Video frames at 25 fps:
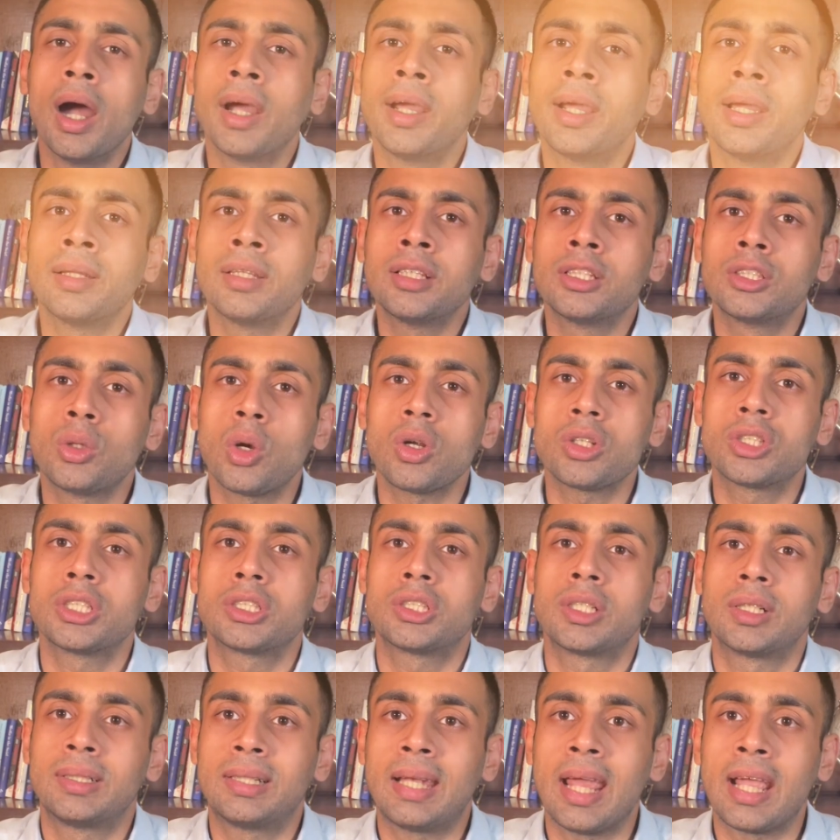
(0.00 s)
Ankit is not
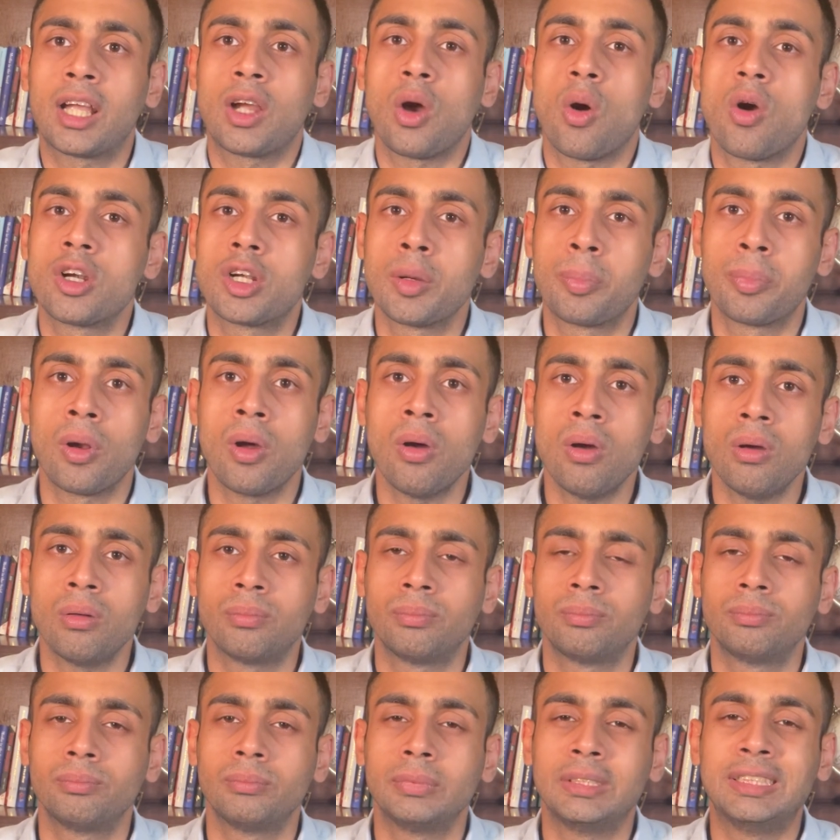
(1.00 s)
just a tech entrepreneur,
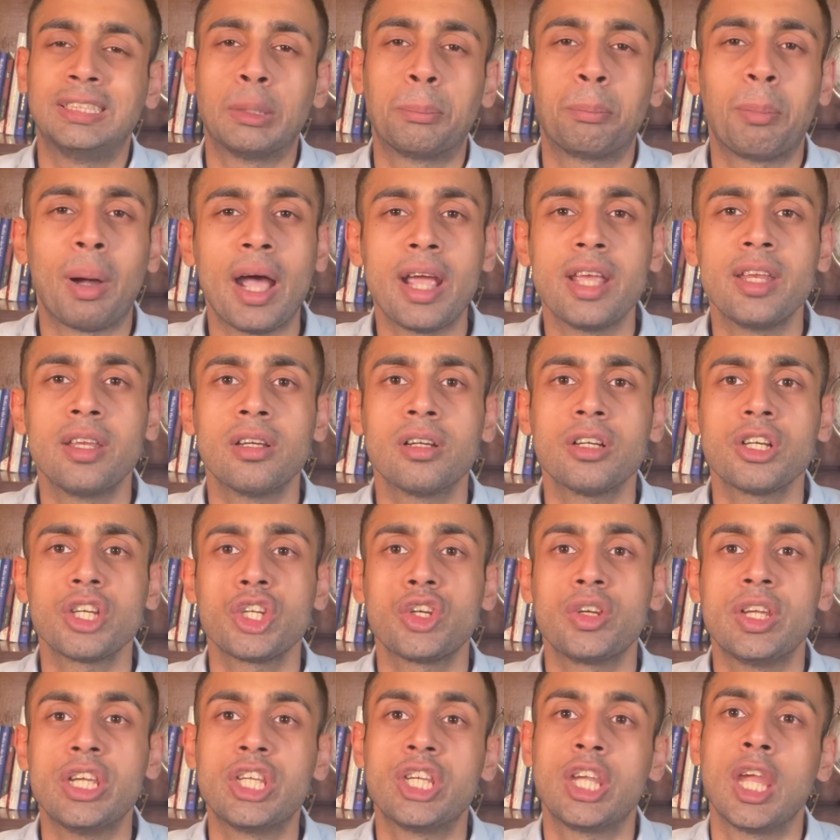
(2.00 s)
he's a
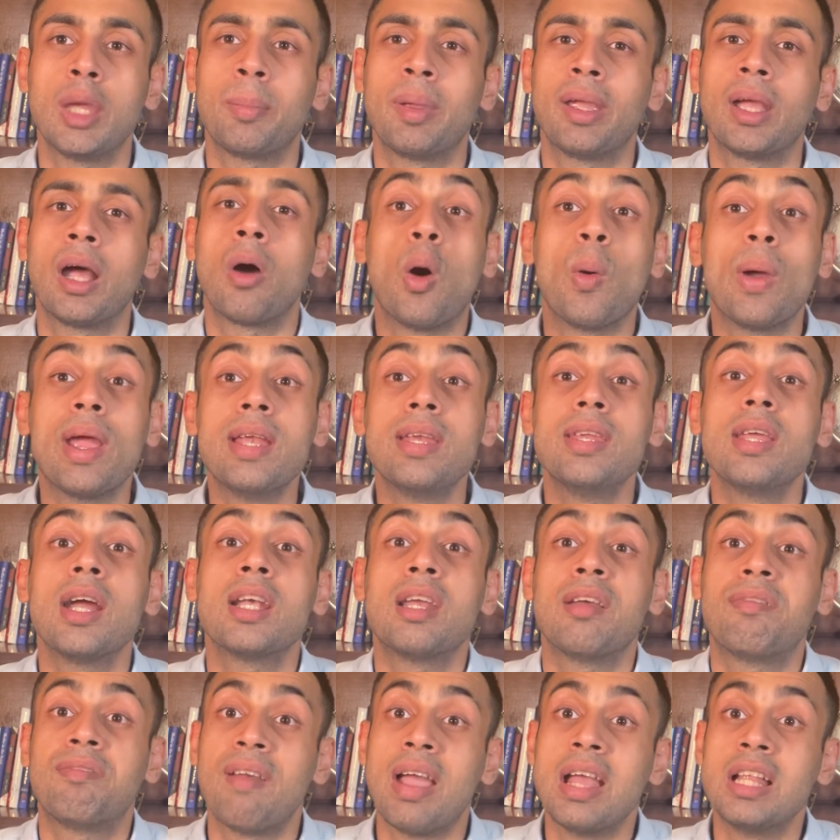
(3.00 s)
pioneer reshaping how India
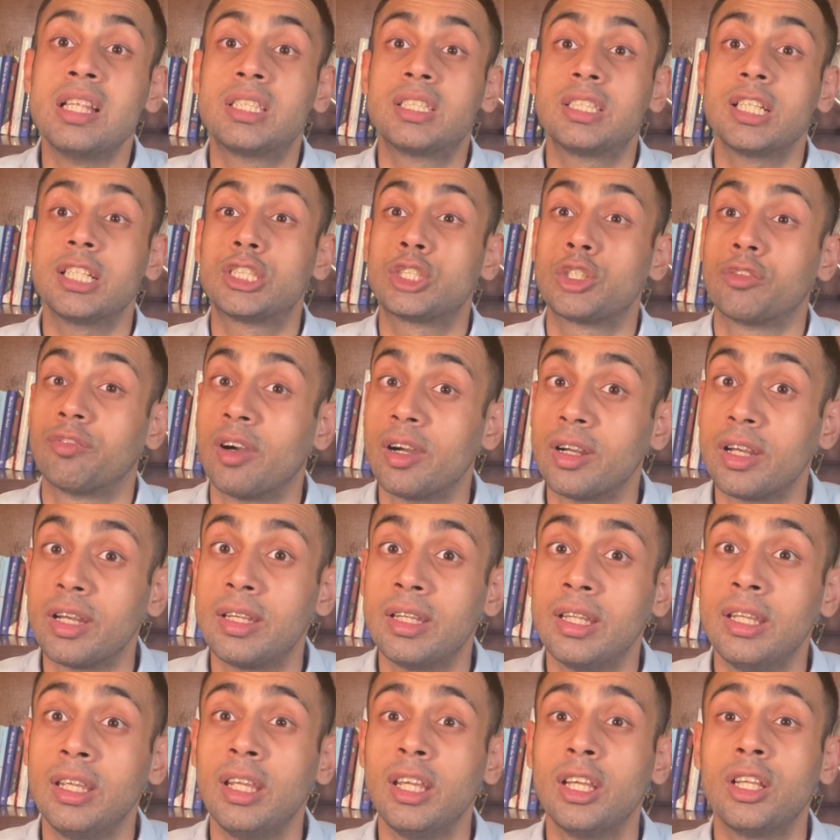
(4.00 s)
defends its
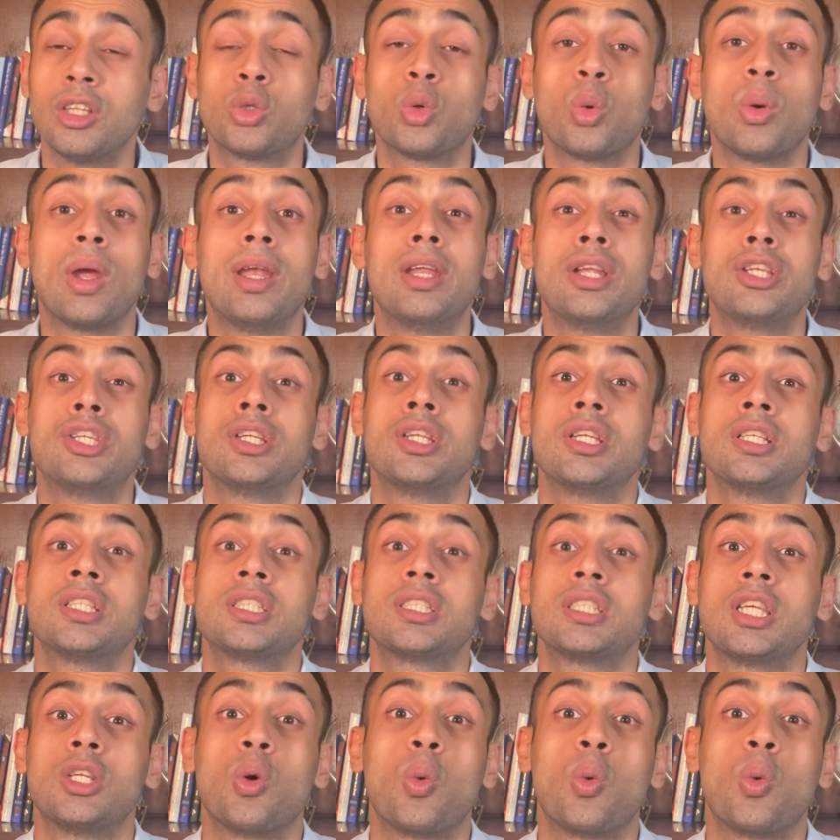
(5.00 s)
sovereignty through indigenous